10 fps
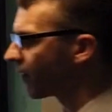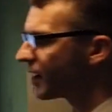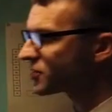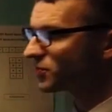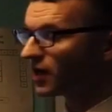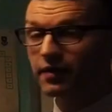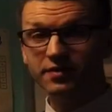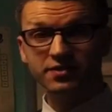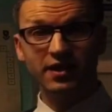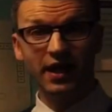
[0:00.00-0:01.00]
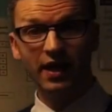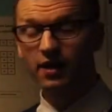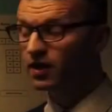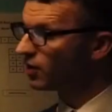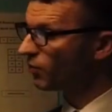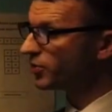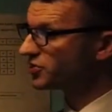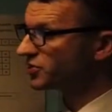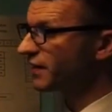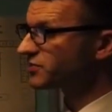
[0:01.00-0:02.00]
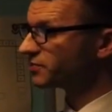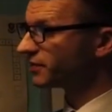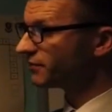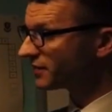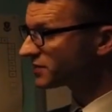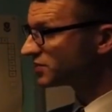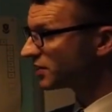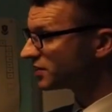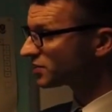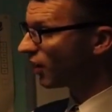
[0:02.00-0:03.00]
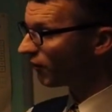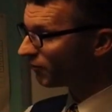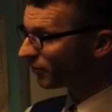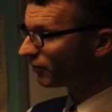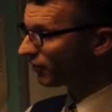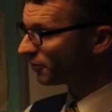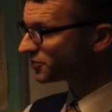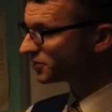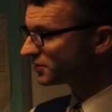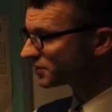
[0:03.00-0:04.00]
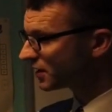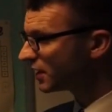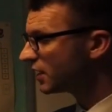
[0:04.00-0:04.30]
All right, so in our answer here, we should have some advantages of both options,